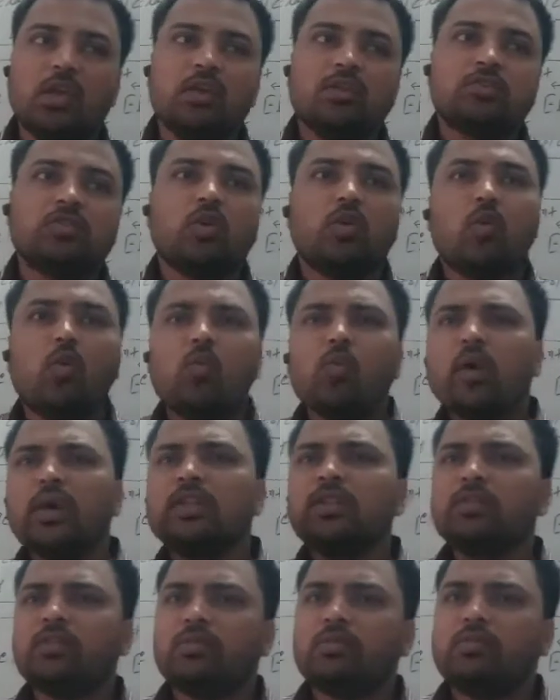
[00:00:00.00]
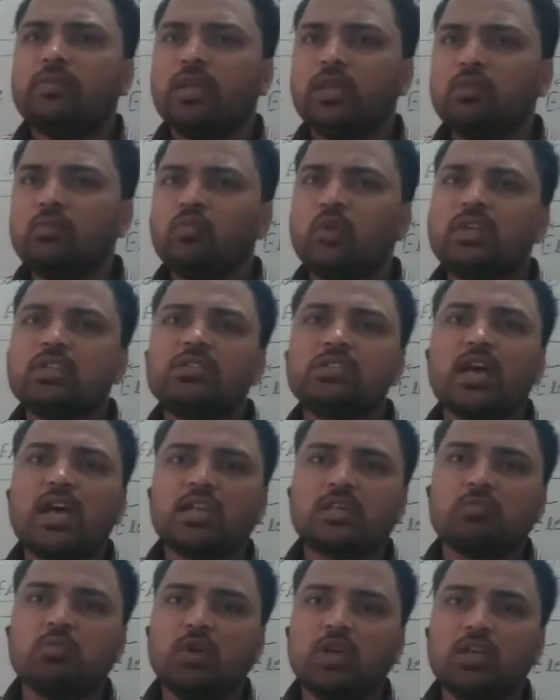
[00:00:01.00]
So when one
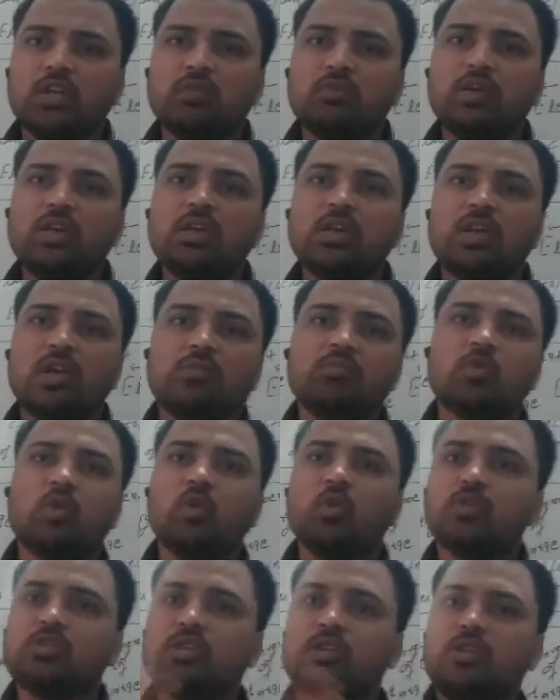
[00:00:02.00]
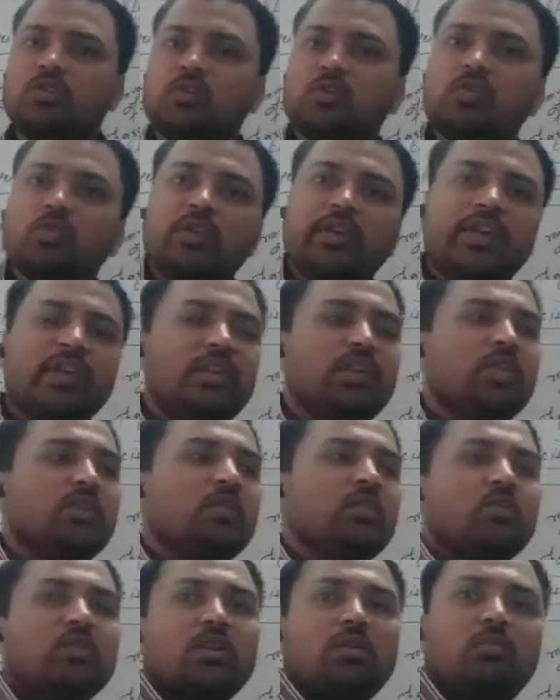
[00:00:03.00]
charged body will come closer to any
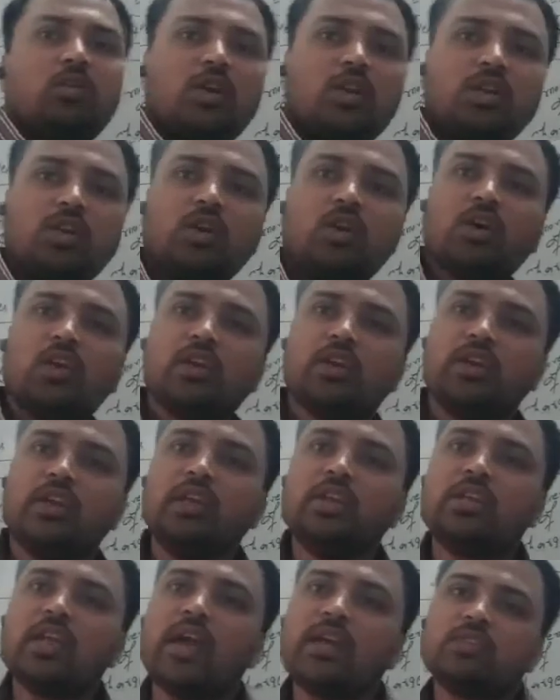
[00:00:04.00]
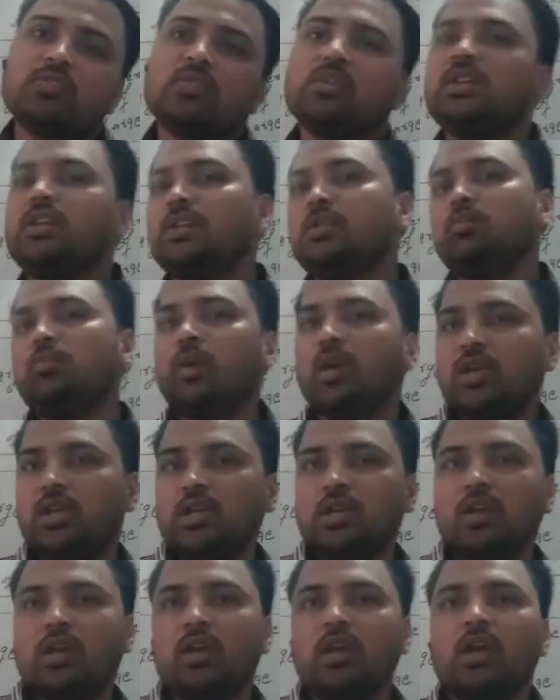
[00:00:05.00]
neutral body or any isolated
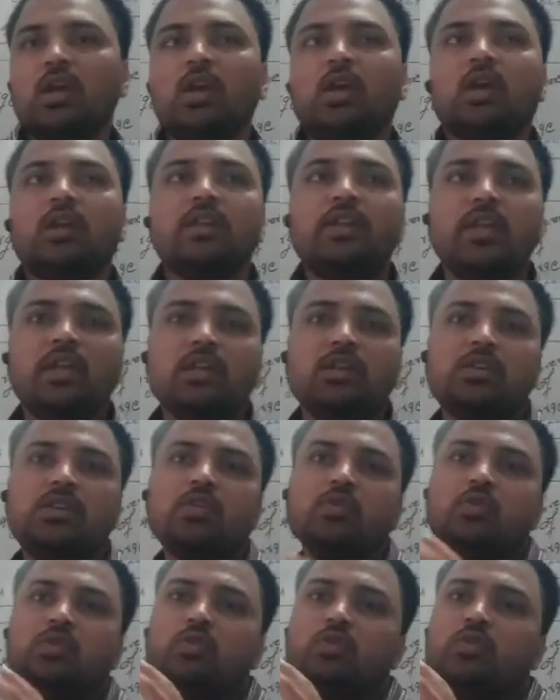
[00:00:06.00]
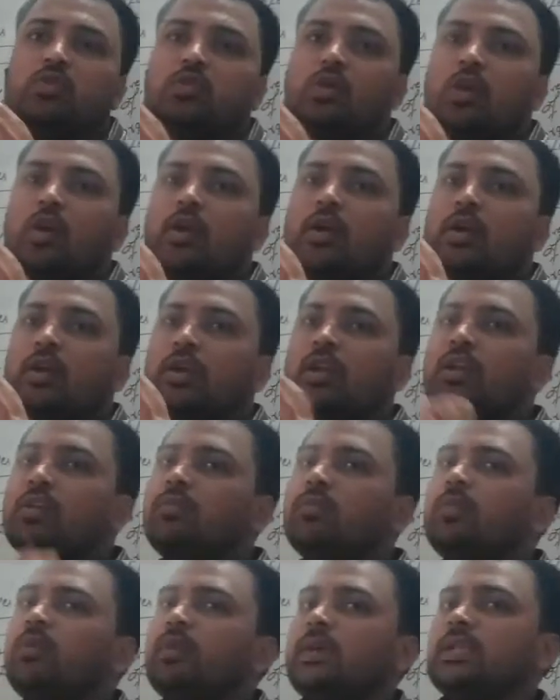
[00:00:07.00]
body, then due to
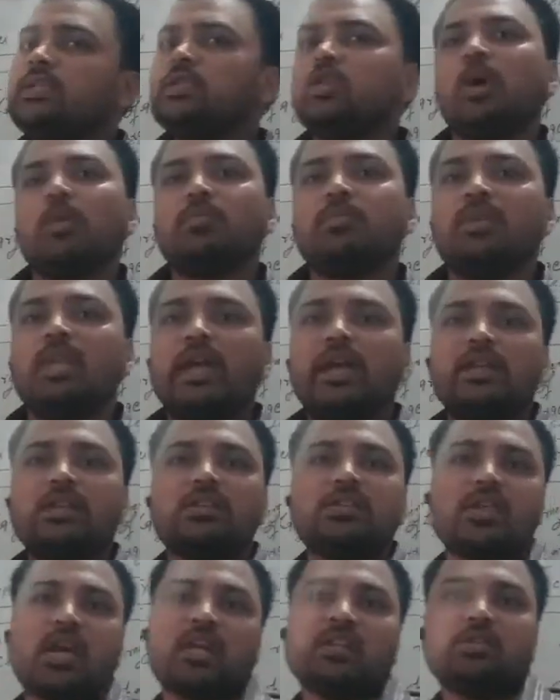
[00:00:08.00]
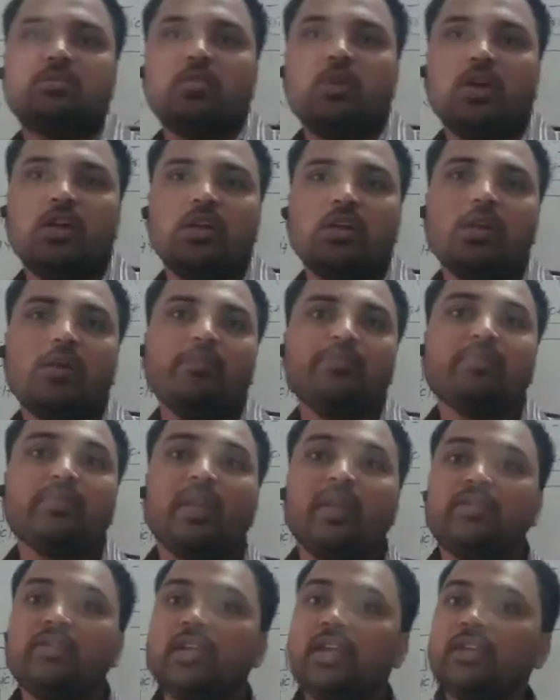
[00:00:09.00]
influence of that charged body,
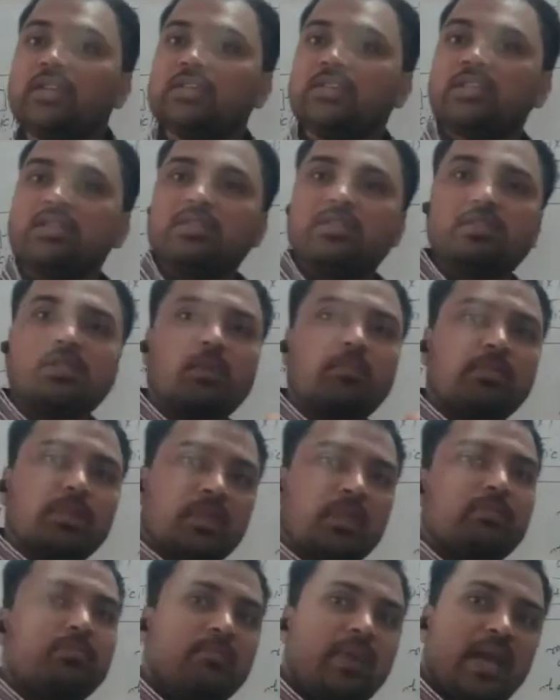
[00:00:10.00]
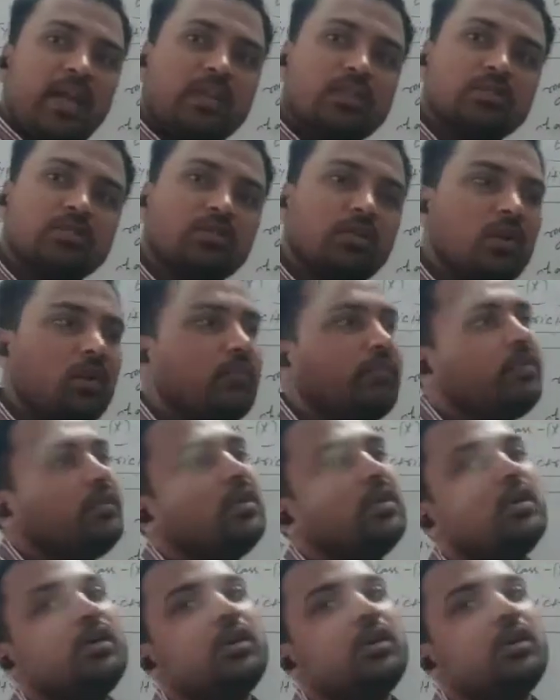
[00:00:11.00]
there is some imbalance of